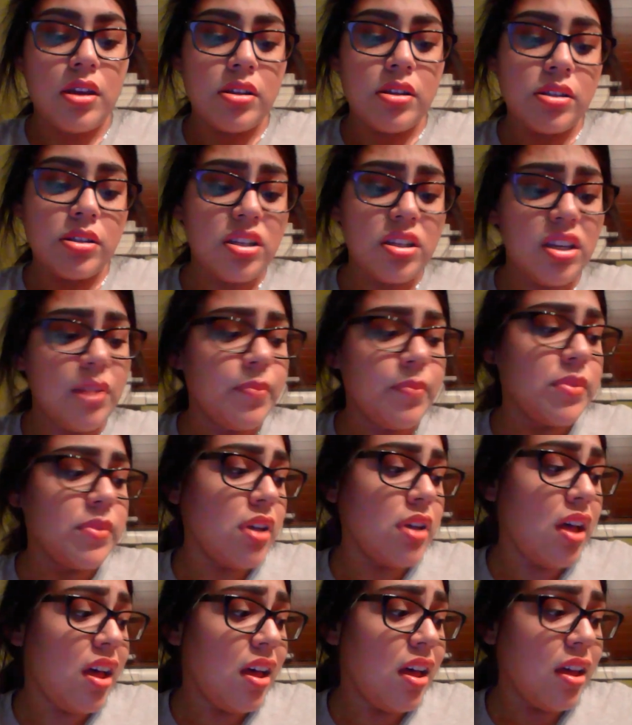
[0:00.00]
Deep
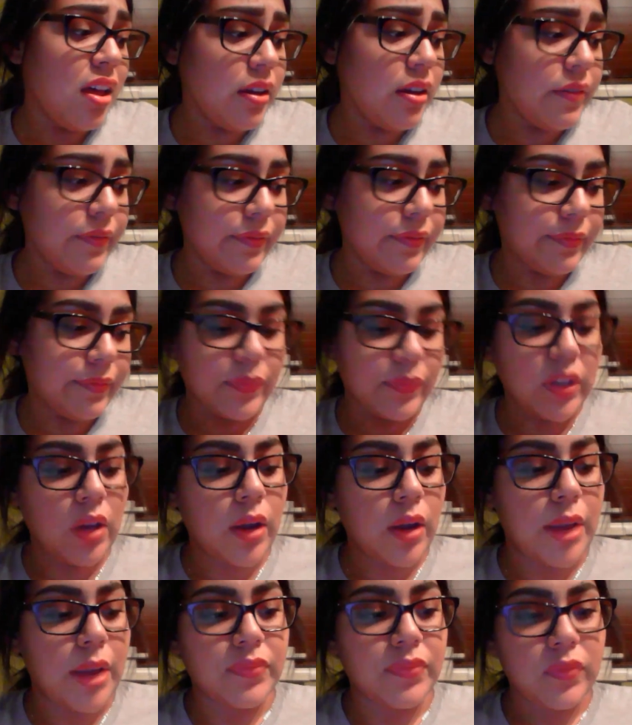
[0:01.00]
Dive.
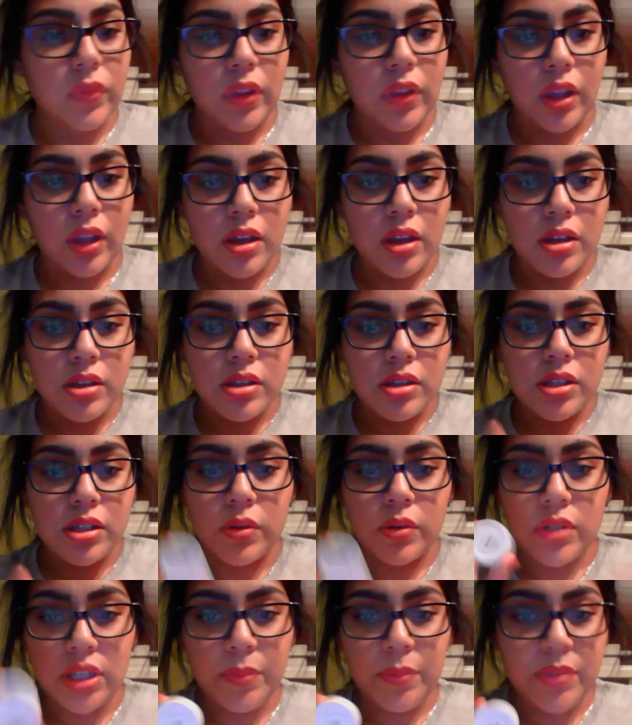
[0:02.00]
Okay, so
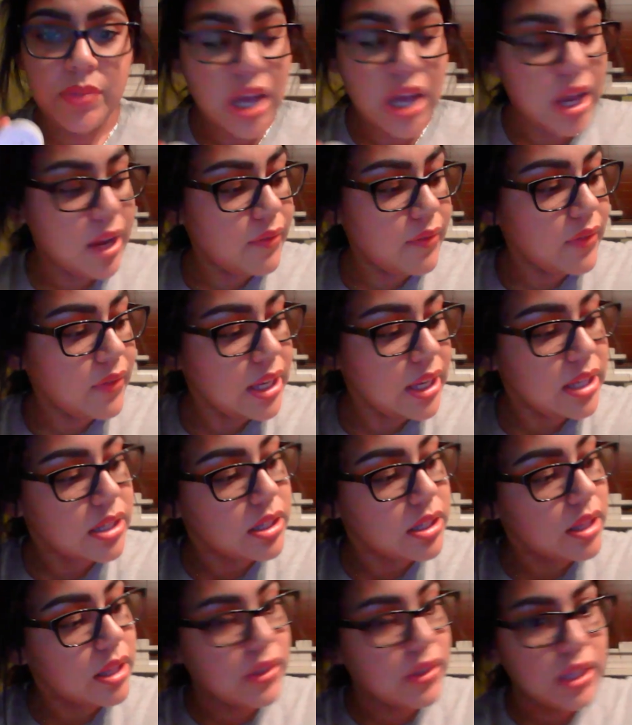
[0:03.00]
Deep Dive is
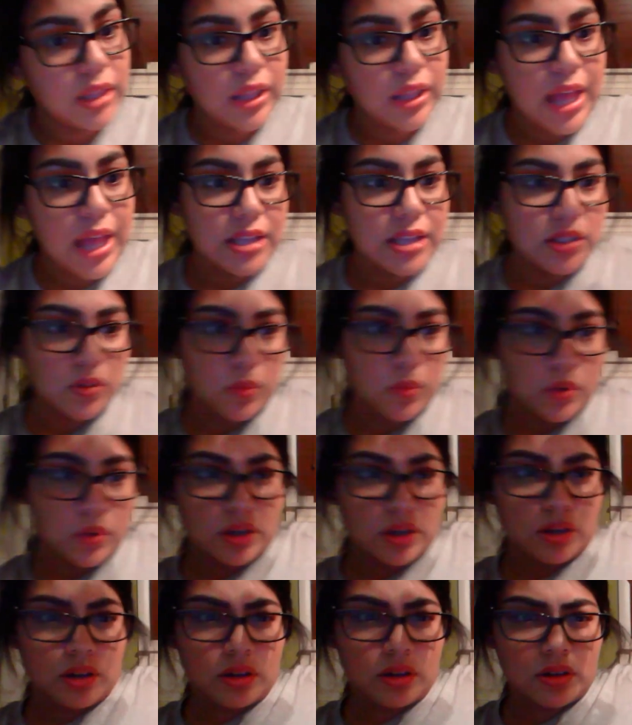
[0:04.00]
the last
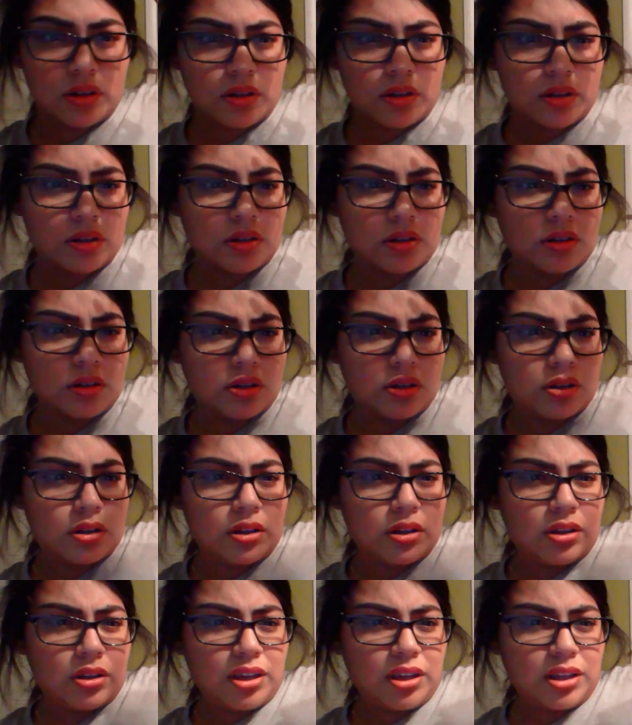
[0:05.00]
one.
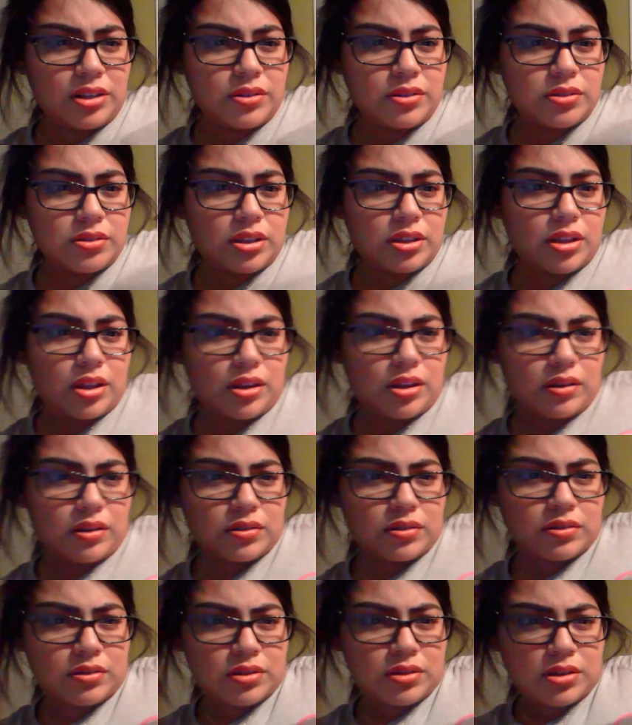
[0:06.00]
Can you see that?
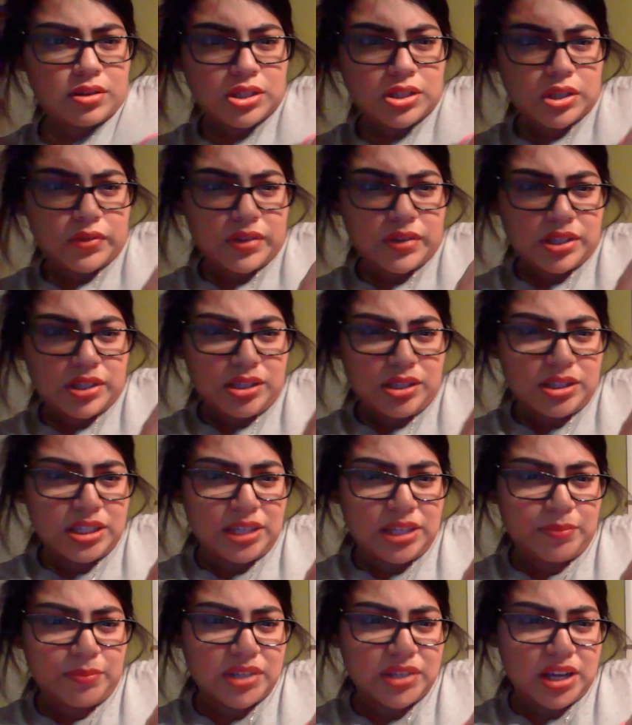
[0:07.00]
So this is
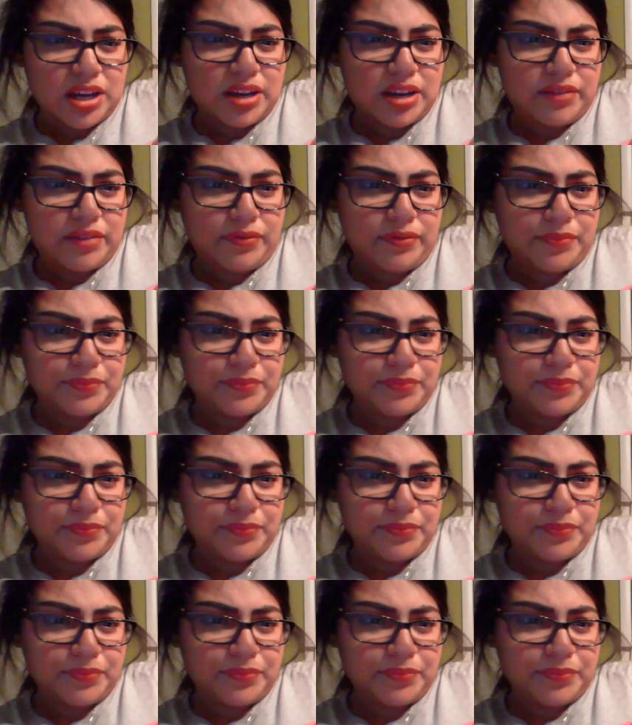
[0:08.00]
Deep Dive.